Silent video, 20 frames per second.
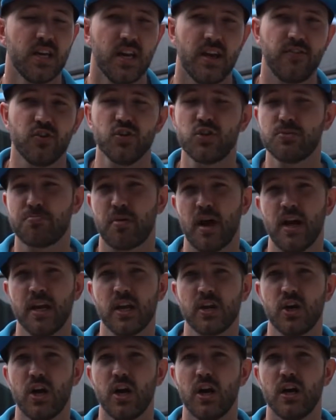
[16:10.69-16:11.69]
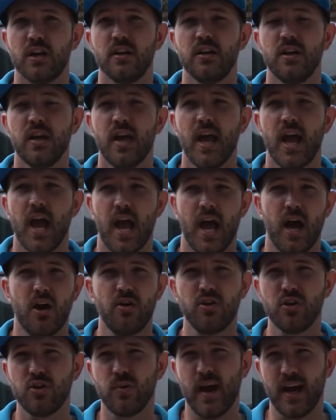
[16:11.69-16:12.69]
if you're spraying it on, how
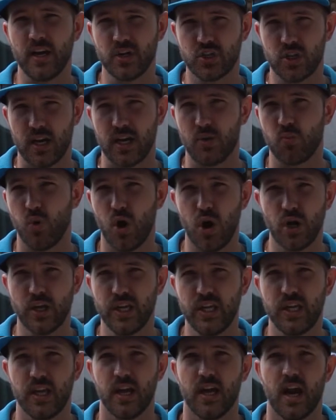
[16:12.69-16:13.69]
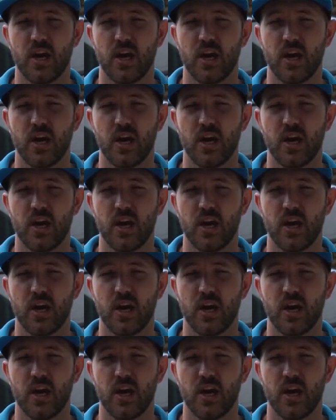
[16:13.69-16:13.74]
are you actually working it?